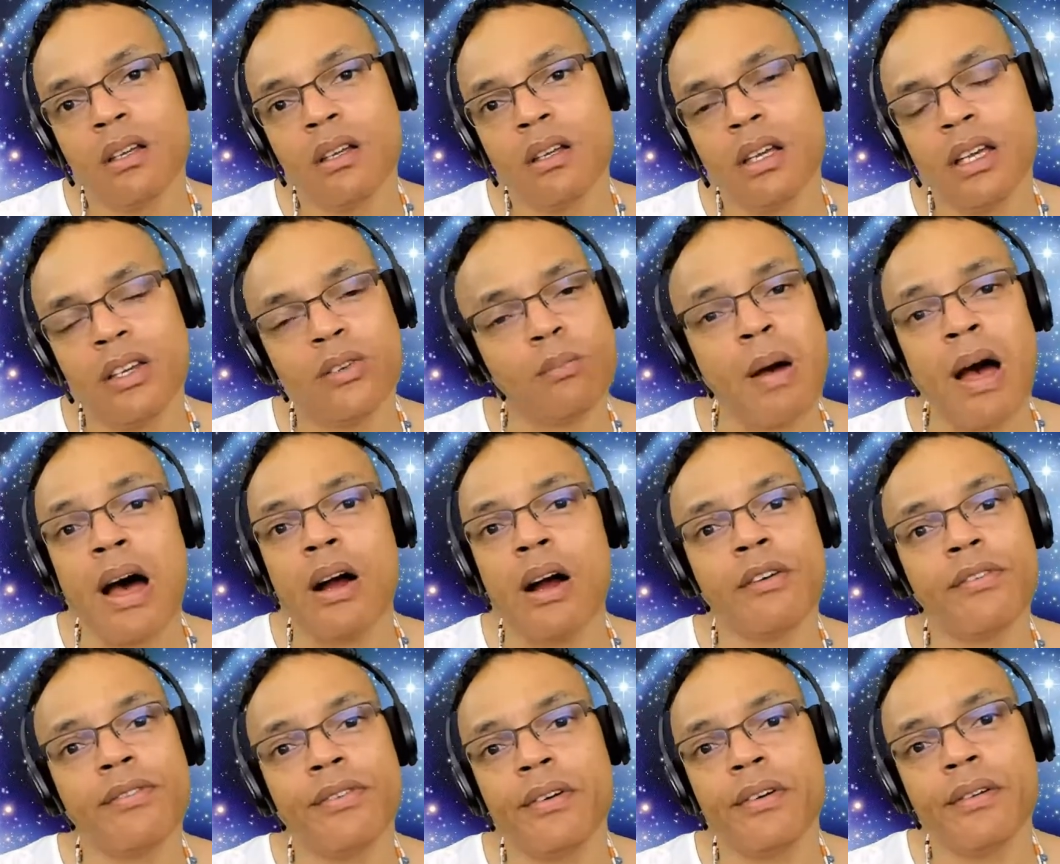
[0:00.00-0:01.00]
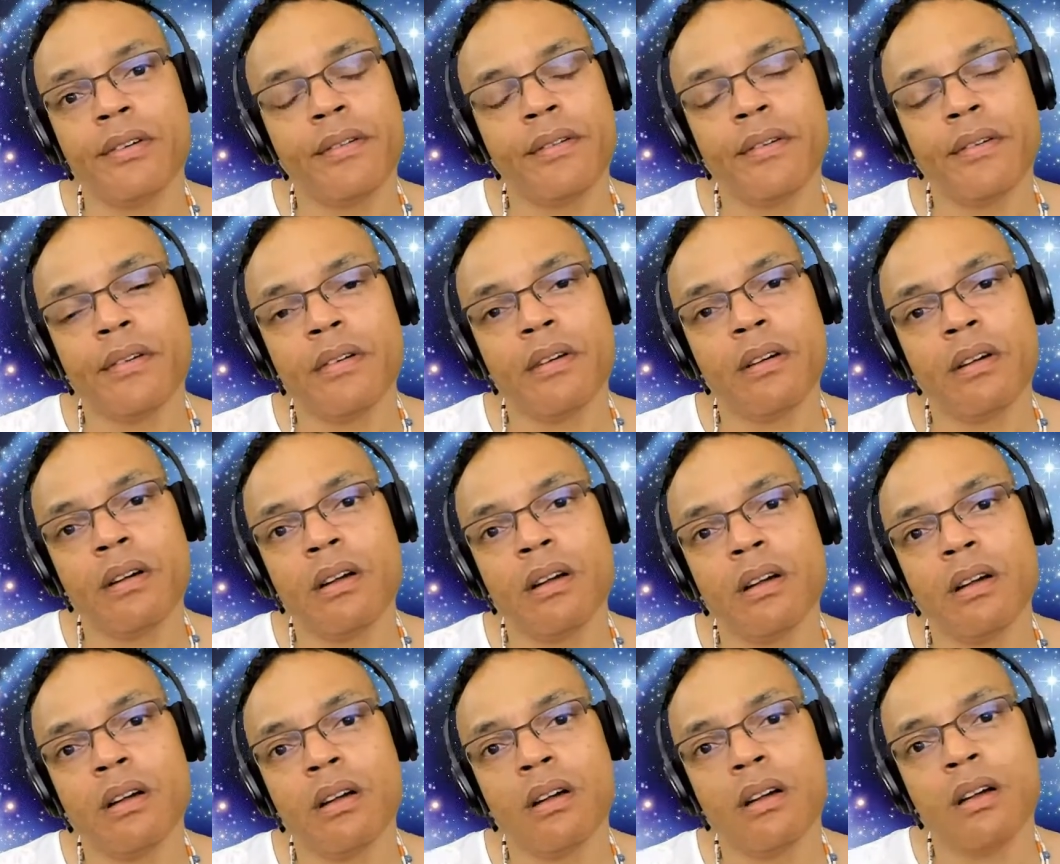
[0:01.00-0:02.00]
is powerful.
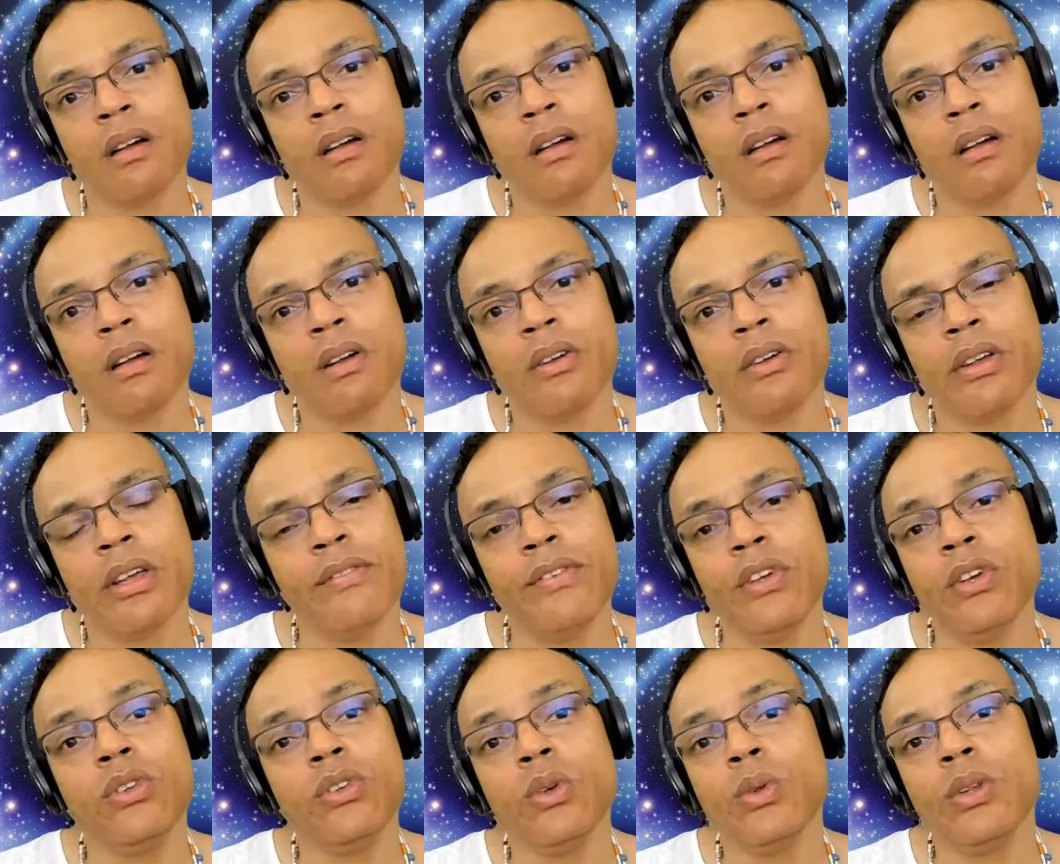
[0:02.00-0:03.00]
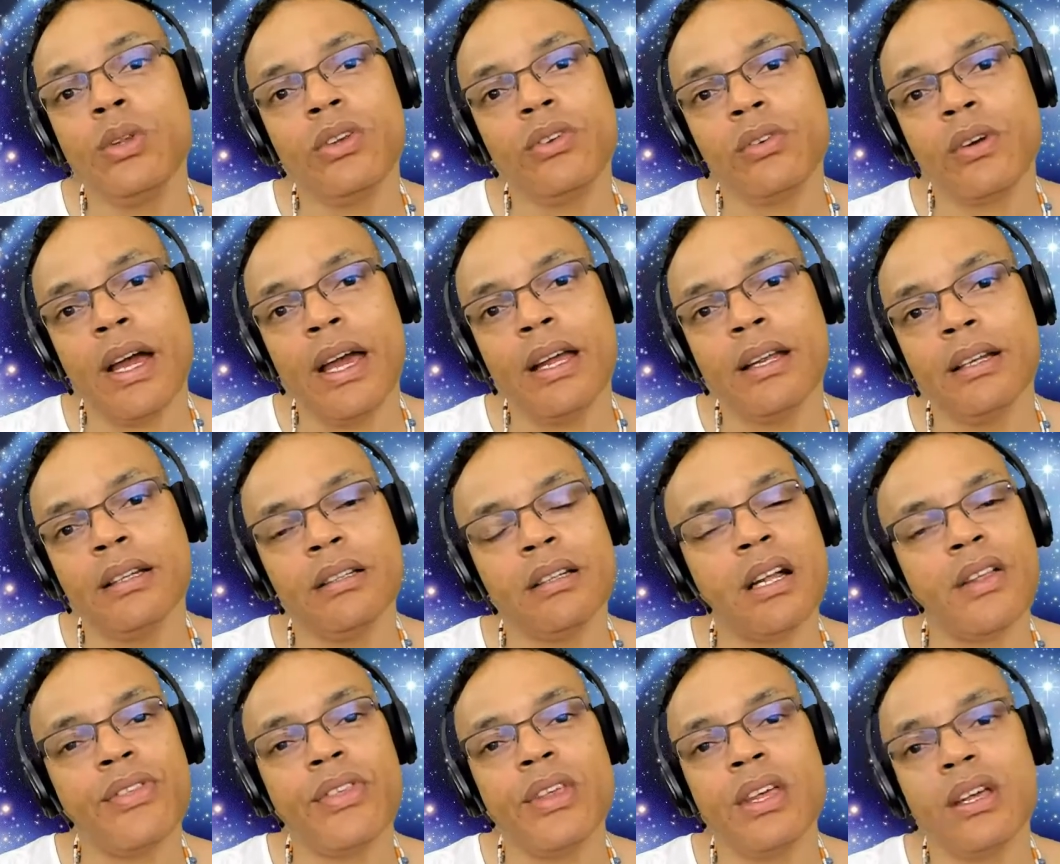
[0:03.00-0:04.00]
If you do this right,
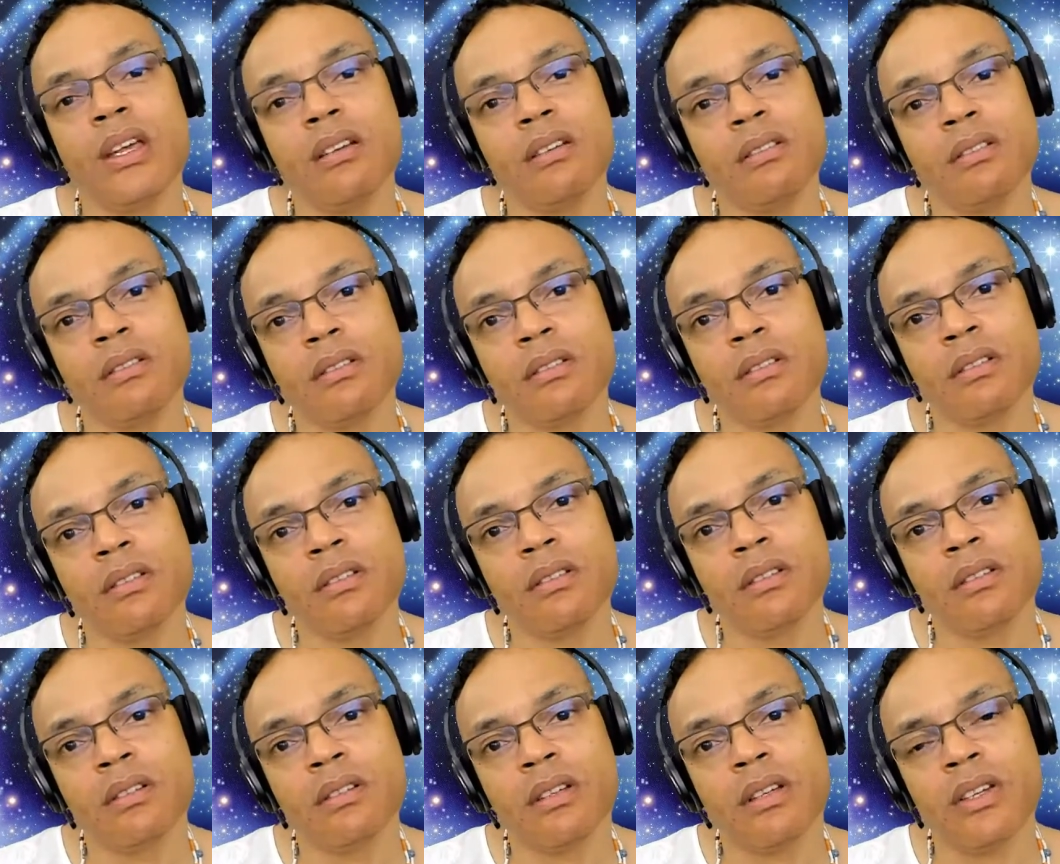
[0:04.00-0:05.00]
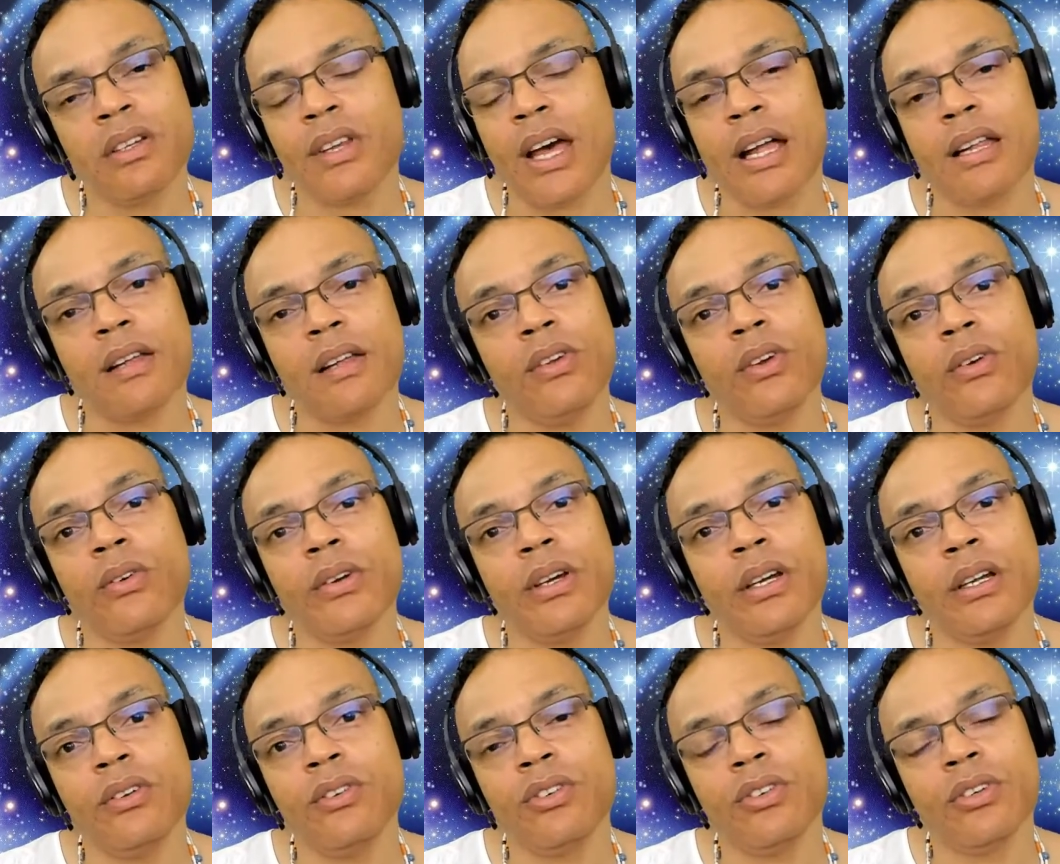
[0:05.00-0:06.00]
nothing is out of your
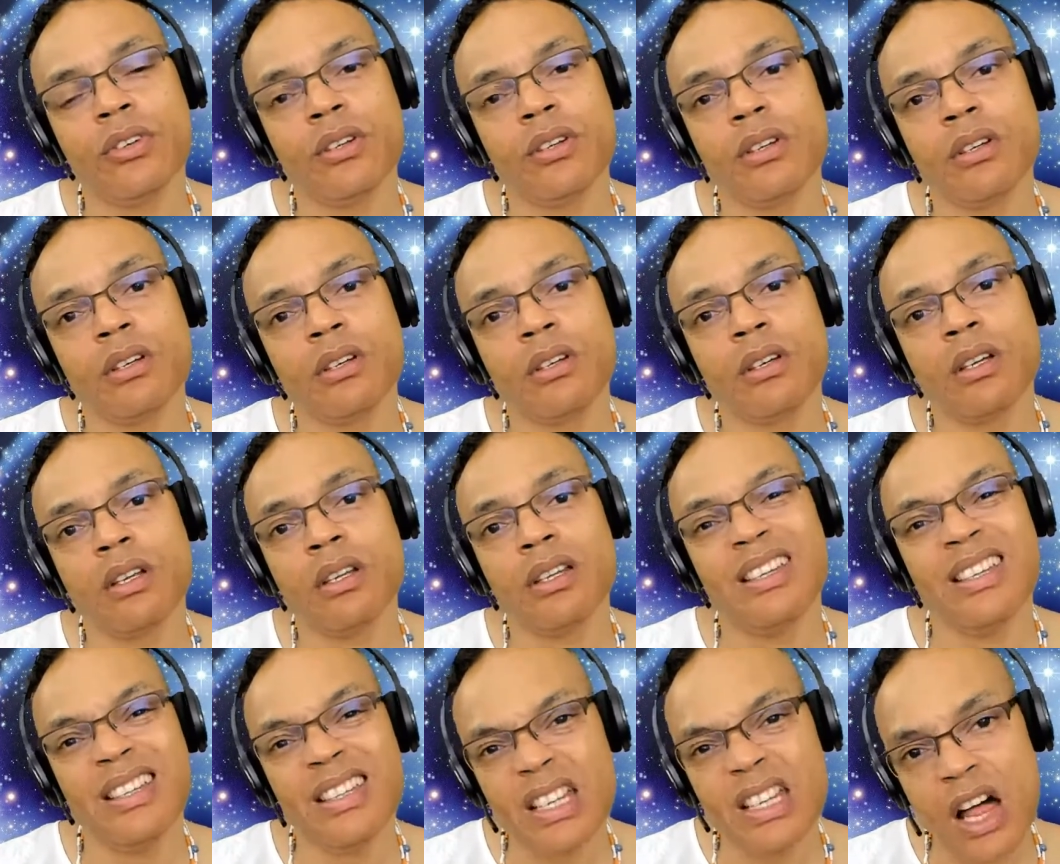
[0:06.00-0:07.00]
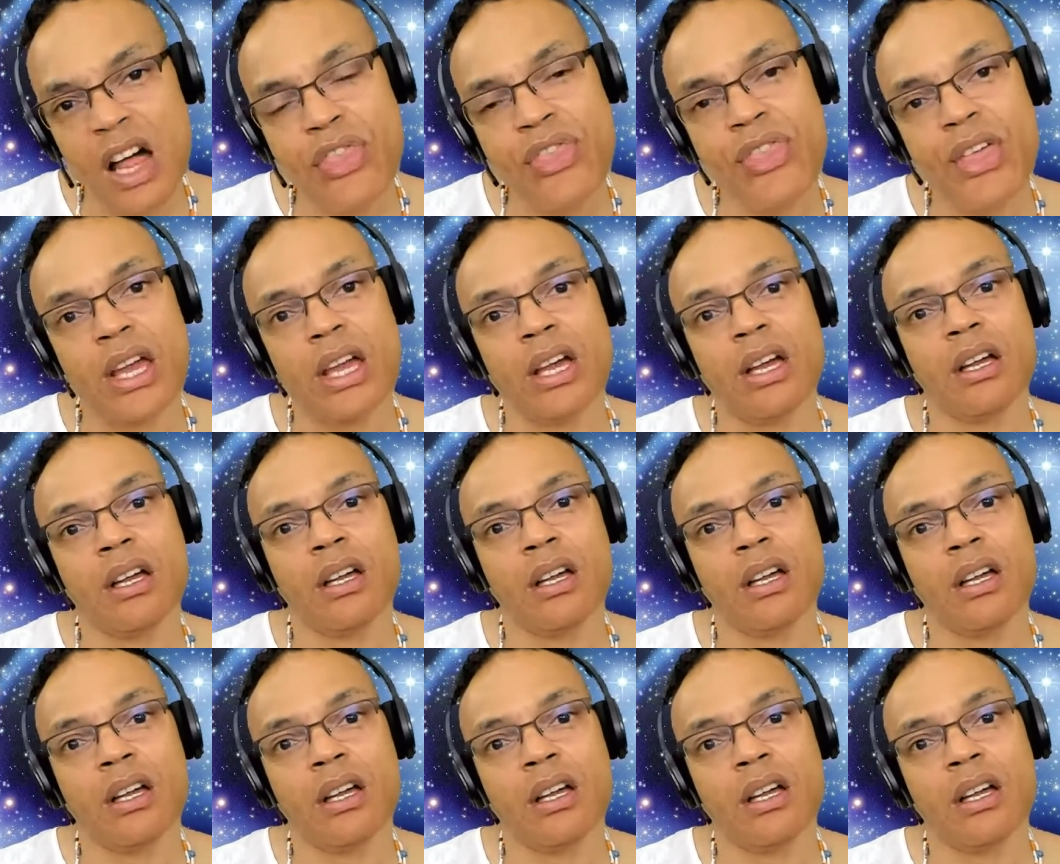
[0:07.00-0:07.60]
reach. Nothing.